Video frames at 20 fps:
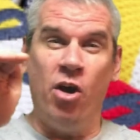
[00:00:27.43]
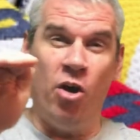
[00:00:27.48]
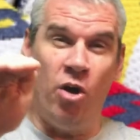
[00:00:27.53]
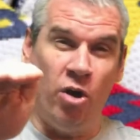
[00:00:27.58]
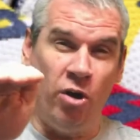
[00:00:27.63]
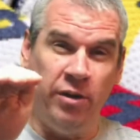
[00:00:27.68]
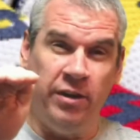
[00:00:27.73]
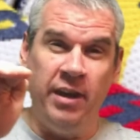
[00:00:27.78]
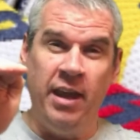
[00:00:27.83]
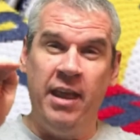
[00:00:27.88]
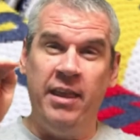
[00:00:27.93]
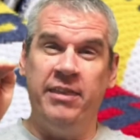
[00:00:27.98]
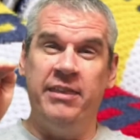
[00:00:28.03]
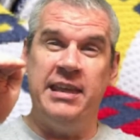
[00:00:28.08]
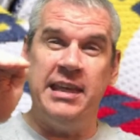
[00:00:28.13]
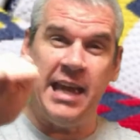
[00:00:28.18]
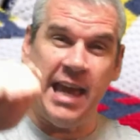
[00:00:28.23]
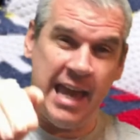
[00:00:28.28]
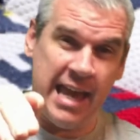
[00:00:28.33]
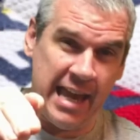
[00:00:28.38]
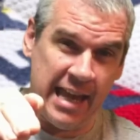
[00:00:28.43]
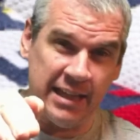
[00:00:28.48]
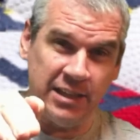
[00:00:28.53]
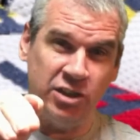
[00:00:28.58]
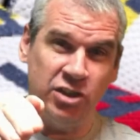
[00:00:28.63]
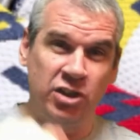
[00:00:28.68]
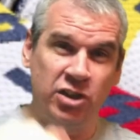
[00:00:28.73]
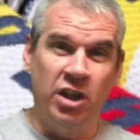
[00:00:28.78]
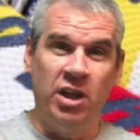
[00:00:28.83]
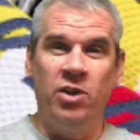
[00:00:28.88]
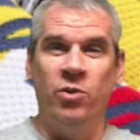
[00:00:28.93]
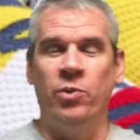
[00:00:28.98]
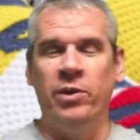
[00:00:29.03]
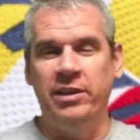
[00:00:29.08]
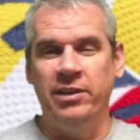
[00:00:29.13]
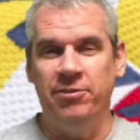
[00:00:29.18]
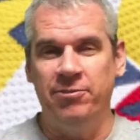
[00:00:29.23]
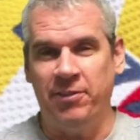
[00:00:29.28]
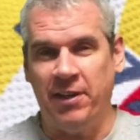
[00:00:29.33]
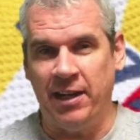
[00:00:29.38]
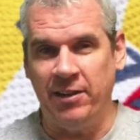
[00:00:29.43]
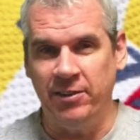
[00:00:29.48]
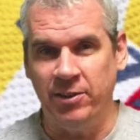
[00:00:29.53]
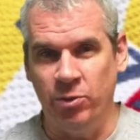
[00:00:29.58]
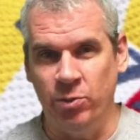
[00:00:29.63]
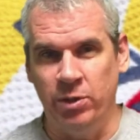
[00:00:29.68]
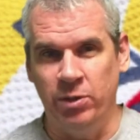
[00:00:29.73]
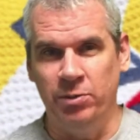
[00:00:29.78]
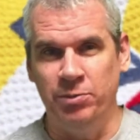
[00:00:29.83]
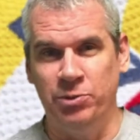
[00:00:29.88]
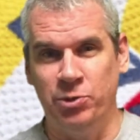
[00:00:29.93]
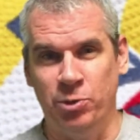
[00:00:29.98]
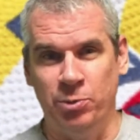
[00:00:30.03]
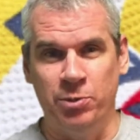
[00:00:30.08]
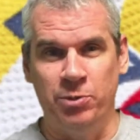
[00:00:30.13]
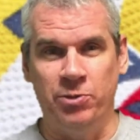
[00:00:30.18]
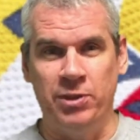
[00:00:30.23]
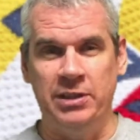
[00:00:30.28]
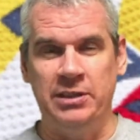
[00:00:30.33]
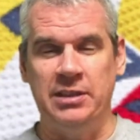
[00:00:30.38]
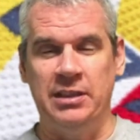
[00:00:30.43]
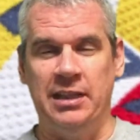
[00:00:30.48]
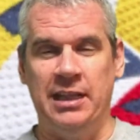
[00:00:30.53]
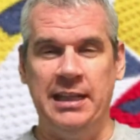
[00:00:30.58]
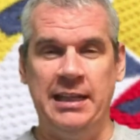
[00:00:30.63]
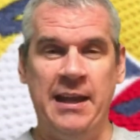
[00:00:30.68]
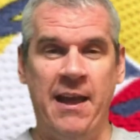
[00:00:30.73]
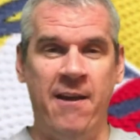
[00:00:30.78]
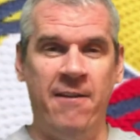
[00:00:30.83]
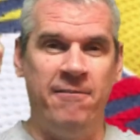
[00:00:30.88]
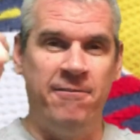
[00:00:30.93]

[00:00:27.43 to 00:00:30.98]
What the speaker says: on the edge when the Pharrell Williams Human Race line